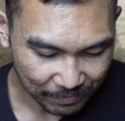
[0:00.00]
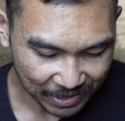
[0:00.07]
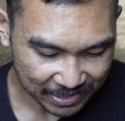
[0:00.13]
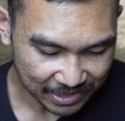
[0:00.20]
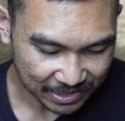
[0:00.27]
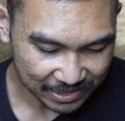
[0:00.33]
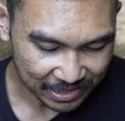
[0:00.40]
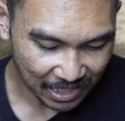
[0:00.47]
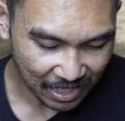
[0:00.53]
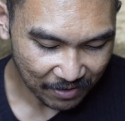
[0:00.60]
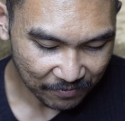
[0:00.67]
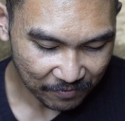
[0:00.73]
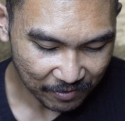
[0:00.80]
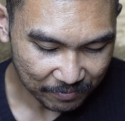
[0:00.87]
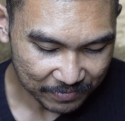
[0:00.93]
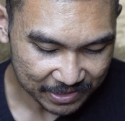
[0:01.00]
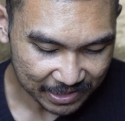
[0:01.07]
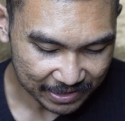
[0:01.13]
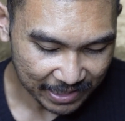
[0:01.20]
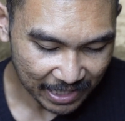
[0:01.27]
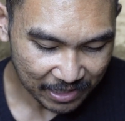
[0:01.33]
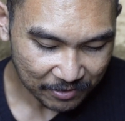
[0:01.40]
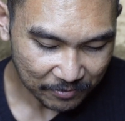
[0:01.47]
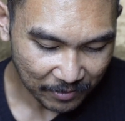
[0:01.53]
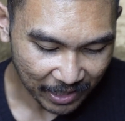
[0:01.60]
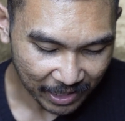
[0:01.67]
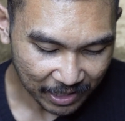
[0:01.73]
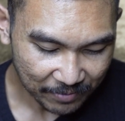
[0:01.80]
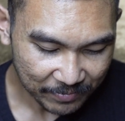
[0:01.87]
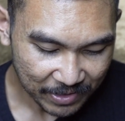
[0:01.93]
messenger from
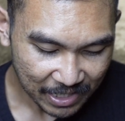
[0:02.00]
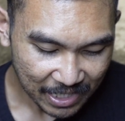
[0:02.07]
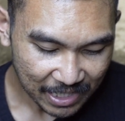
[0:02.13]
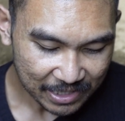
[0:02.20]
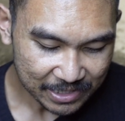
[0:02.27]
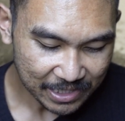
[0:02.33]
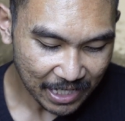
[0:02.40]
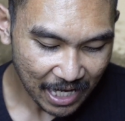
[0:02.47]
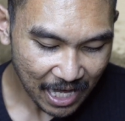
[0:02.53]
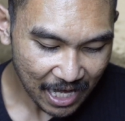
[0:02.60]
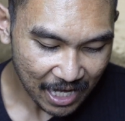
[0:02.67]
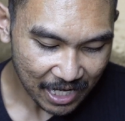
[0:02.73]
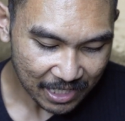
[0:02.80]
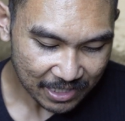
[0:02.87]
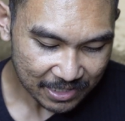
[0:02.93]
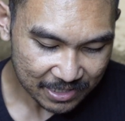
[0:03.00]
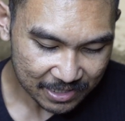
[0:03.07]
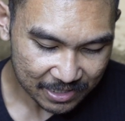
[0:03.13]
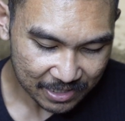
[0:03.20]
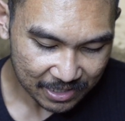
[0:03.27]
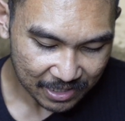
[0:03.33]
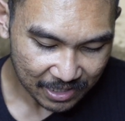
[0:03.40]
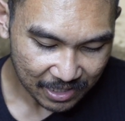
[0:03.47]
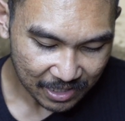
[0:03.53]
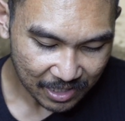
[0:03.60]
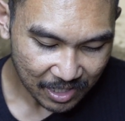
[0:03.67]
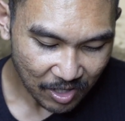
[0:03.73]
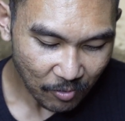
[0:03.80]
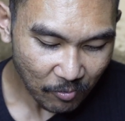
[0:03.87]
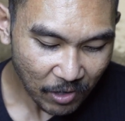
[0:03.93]
Sidenreng, she asked,
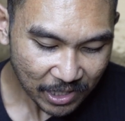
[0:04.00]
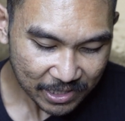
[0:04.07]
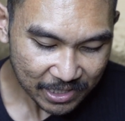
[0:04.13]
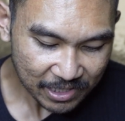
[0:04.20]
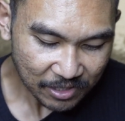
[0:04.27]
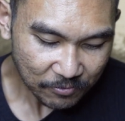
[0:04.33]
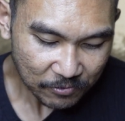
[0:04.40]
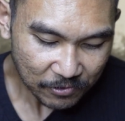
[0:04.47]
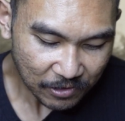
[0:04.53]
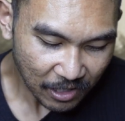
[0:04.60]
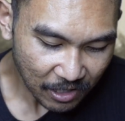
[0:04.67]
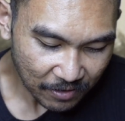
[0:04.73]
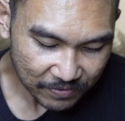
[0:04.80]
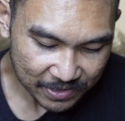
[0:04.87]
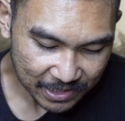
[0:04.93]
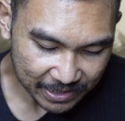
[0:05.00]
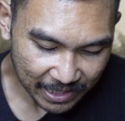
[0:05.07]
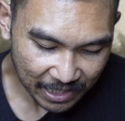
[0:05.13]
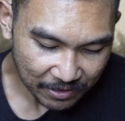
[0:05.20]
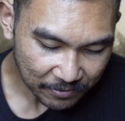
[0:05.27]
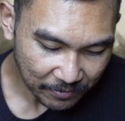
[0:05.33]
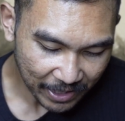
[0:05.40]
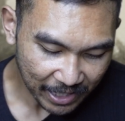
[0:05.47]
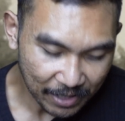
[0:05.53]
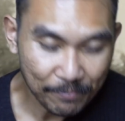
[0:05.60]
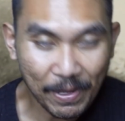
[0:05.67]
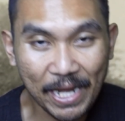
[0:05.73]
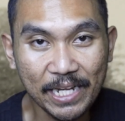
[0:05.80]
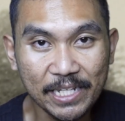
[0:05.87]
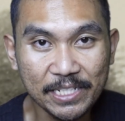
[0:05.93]
what did the ruler of Sidenreng
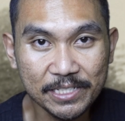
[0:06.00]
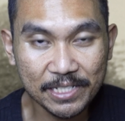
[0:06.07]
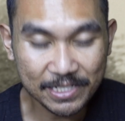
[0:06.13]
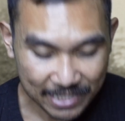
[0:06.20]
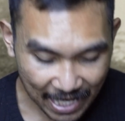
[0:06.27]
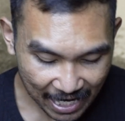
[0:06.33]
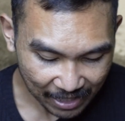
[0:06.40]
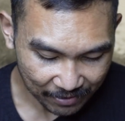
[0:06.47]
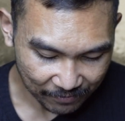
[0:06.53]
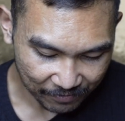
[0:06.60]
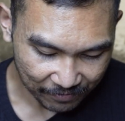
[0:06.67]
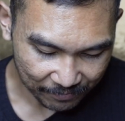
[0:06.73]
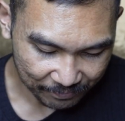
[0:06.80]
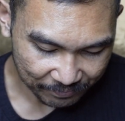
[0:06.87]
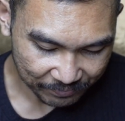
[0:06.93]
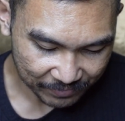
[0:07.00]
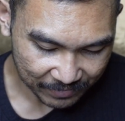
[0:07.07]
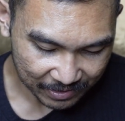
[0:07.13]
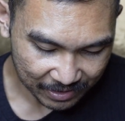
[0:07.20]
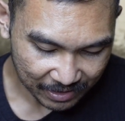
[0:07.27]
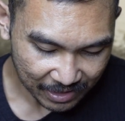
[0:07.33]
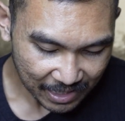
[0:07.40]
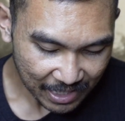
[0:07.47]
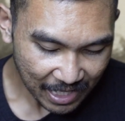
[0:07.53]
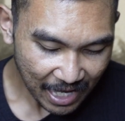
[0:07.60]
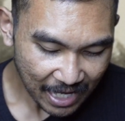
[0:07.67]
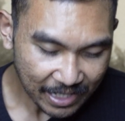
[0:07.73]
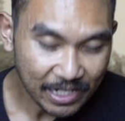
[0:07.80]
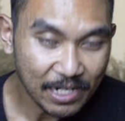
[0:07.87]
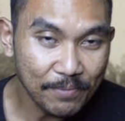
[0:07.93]
manage to save?
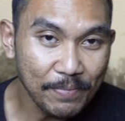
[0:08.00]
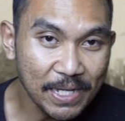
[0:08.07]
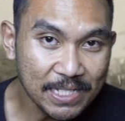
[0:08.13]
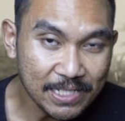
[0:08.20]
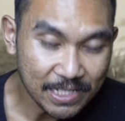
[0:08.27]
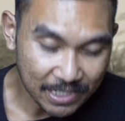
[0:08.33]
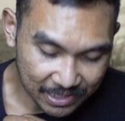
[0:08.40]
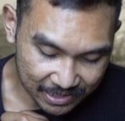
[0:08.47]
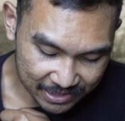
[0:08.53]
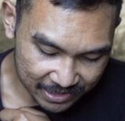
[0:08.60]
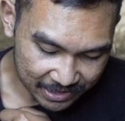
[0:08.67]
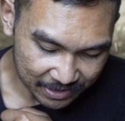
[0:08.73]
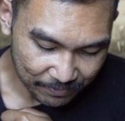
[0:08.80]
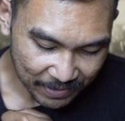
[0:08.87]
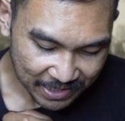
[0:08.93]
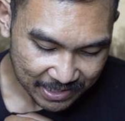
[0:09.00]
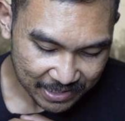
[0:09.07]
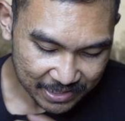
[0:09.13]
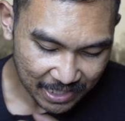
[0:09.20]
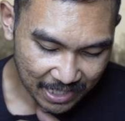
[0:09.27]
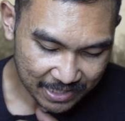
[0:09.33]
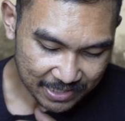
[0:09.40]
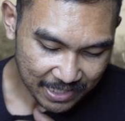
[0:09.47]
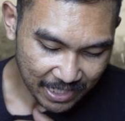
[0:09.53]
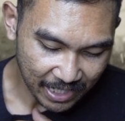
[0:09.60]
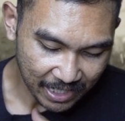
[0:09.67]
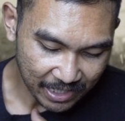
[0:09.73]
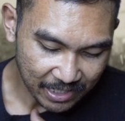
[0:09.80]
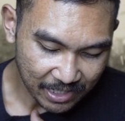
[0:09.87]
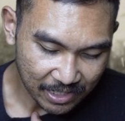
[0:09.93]
And then the messenger
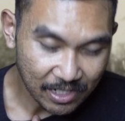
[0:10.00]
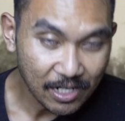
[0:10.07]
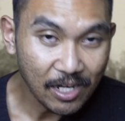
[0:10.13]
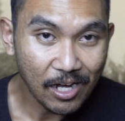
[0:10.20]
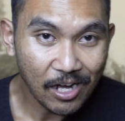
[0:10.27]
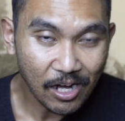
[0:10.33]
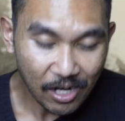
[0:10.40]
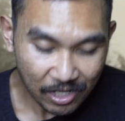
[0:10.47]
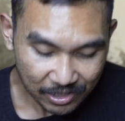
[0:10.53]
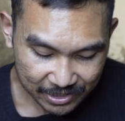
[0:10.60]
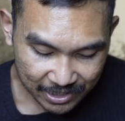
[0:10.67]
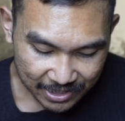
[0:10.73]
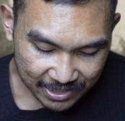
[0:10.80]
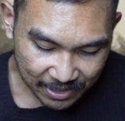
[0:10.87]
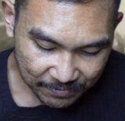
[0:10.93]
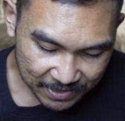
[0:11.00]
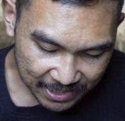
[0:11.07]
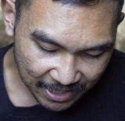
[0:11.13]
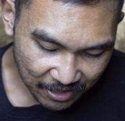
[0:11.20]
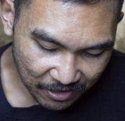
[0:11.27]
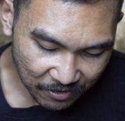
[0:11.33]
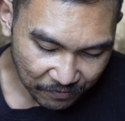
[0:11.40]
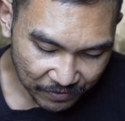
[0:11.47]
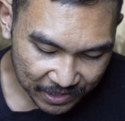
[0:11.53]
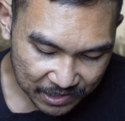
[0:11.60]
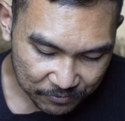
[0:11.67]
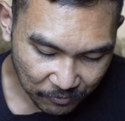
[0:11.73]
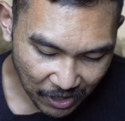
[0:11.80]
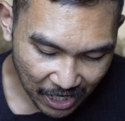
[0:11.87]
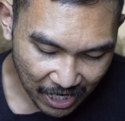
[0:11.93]
said, just himself,
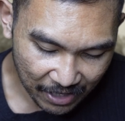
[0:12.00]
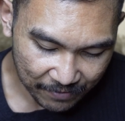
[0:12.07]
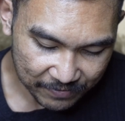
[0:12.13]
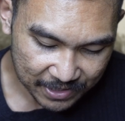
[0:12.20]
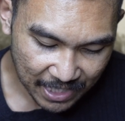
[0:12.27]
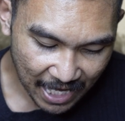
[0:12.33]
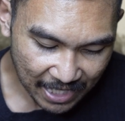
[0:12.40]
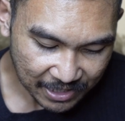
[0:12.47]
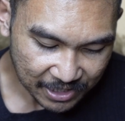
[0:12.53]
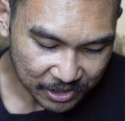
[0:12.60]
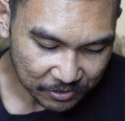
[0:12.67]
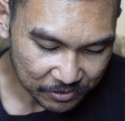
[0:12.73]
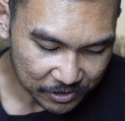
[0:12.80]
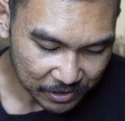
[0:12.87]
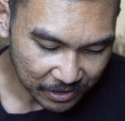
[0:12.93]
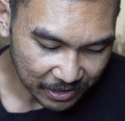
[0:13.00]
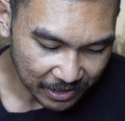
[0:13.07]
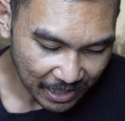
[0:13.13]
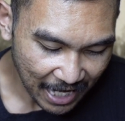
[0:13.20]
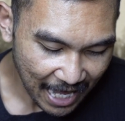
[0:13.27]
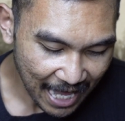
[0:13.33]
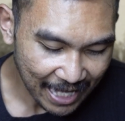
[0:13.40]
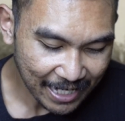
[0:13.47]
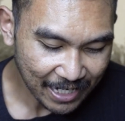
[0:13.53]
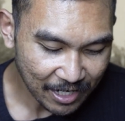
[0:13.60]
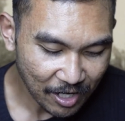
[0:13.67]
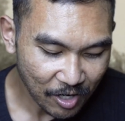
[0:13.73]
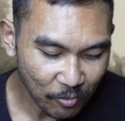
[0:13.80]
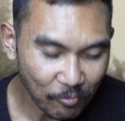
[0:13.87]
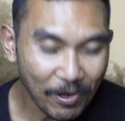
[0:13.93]
his wives and children, and
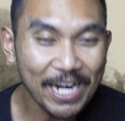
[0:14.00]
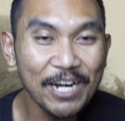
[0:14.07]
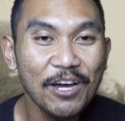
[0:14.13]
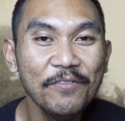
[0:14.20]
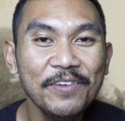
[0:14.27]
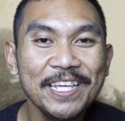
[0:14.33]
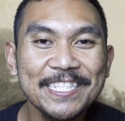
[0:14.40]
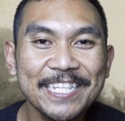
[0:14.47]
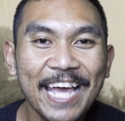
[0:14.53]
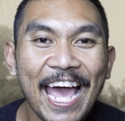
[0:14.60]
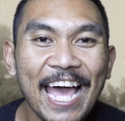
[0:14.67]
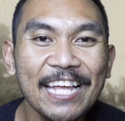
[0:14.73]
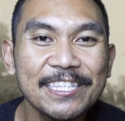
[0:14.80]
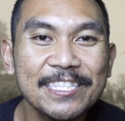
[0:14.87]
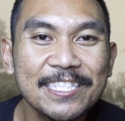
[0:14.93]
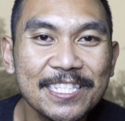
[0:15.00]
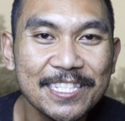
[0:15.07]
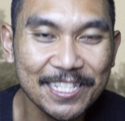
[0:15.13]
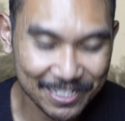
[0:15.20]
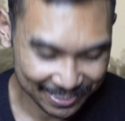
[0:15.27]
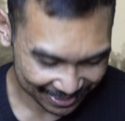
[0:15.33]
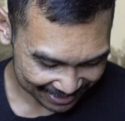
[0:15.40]
one of his cats.